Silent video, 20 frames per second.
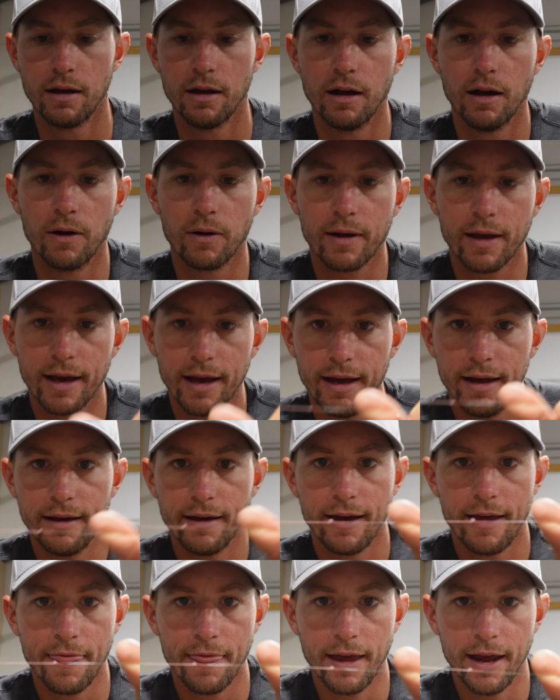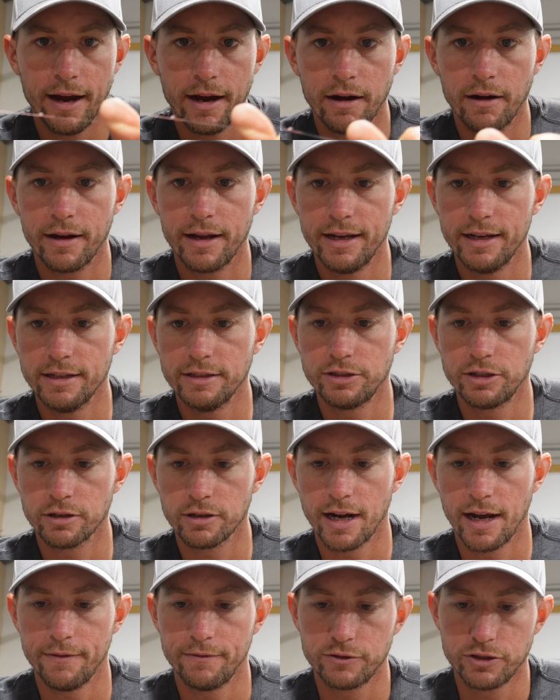Okay, and there is
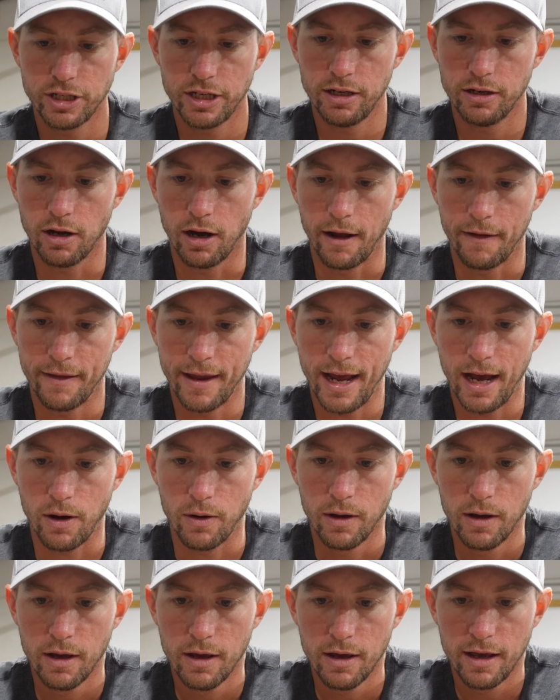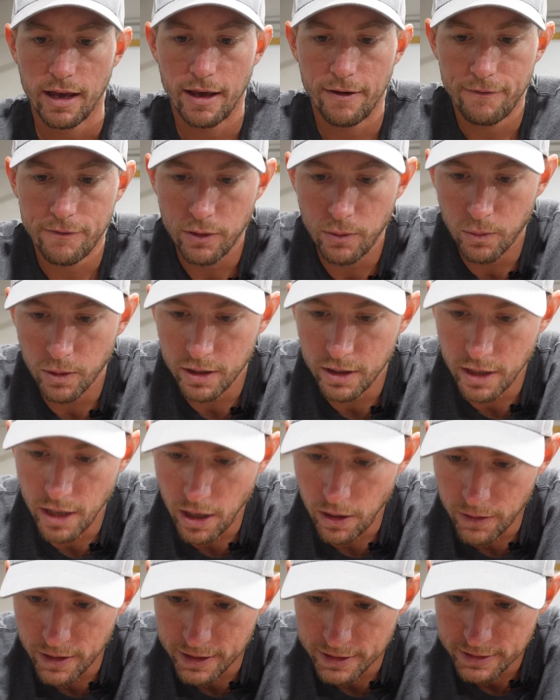your FG knot. Now, if you would
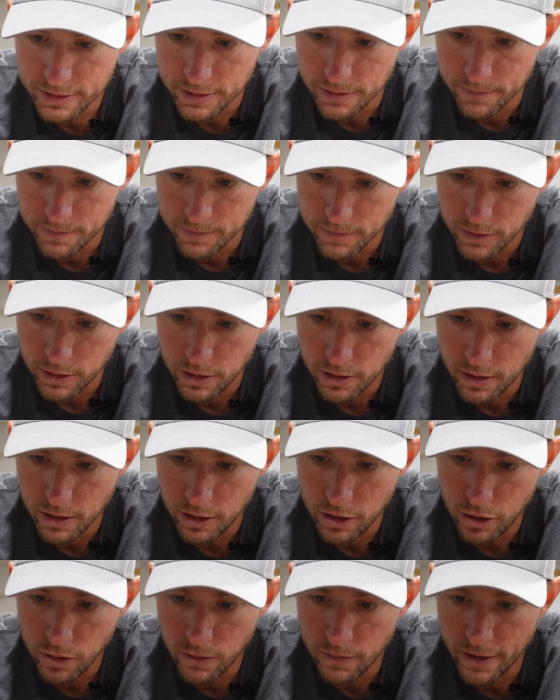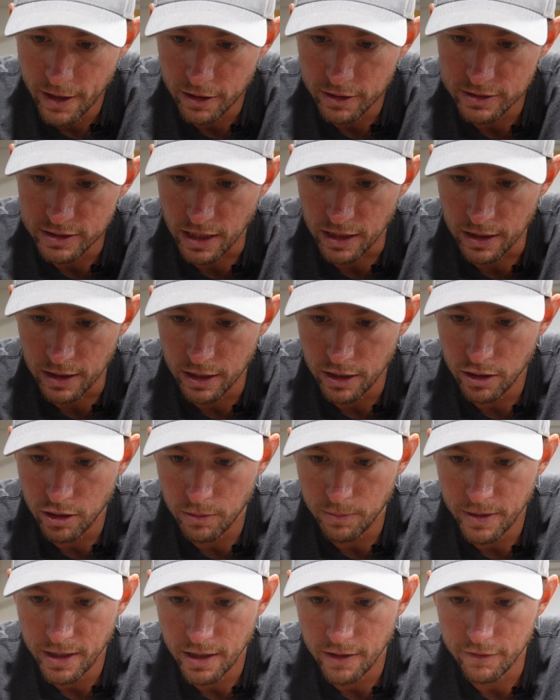notice, there's a
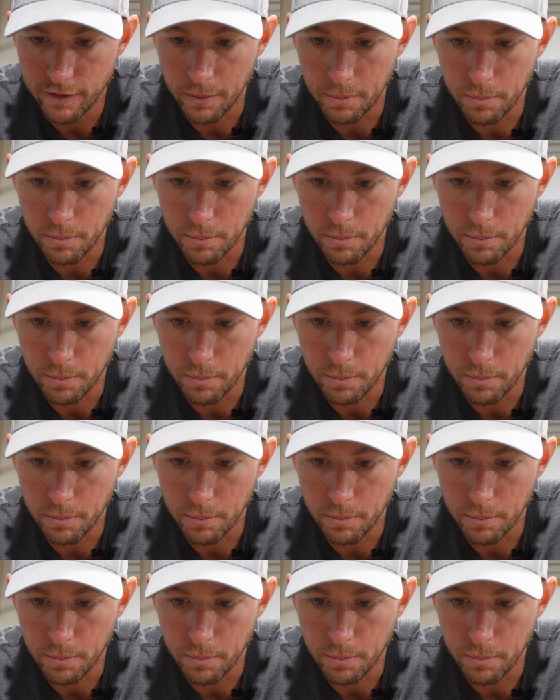little bit of a